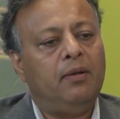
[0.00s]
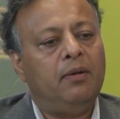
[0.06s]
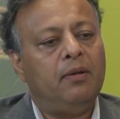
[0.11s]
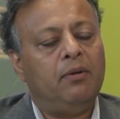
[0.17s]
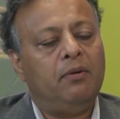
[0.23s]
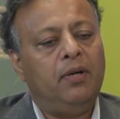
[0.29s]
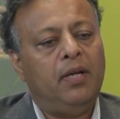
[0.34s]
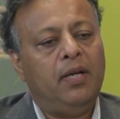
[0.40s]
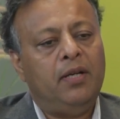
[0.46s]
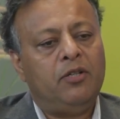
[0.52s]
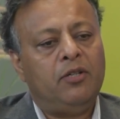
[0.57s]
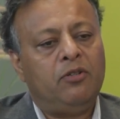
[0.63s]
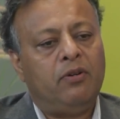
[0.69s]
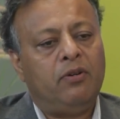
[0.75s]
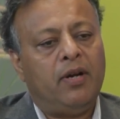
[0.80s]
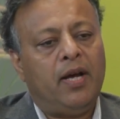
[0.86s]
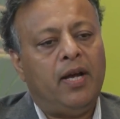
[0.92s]
you're really
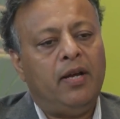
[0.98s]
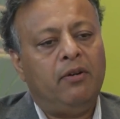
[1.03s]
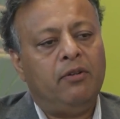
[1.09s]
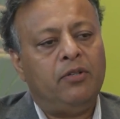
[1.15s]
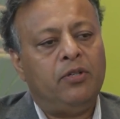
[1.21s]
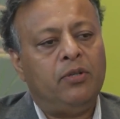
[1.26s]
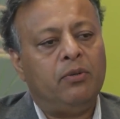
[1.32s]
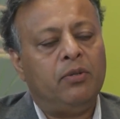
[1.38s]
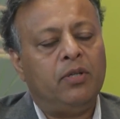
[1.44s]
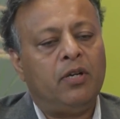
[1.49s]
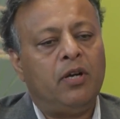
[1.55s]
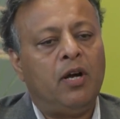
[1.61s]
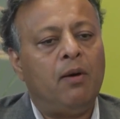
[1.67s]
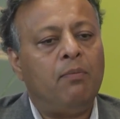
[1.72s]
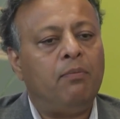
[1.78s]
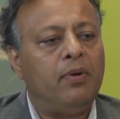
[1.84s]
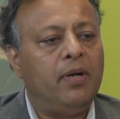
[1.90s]
trying to show the
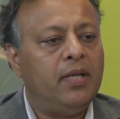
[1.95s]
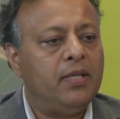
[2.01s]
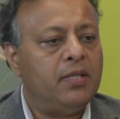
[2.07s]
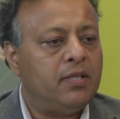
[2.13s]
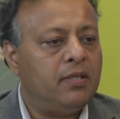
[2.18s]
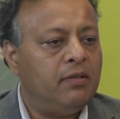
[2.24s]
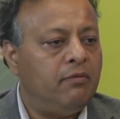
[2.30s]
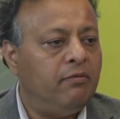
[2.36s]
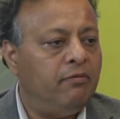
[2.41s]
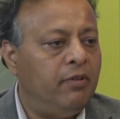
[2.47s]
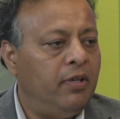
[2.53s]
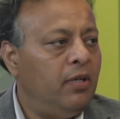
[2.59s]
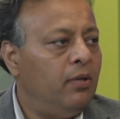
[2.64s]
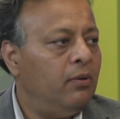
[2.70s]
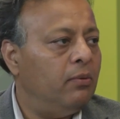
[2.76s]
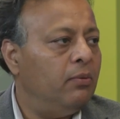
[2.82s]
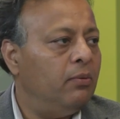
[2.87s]
comprehensive
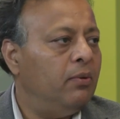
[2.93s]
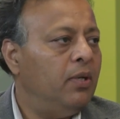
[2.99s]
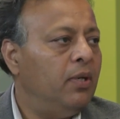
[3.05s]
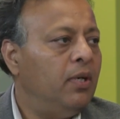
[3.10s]
view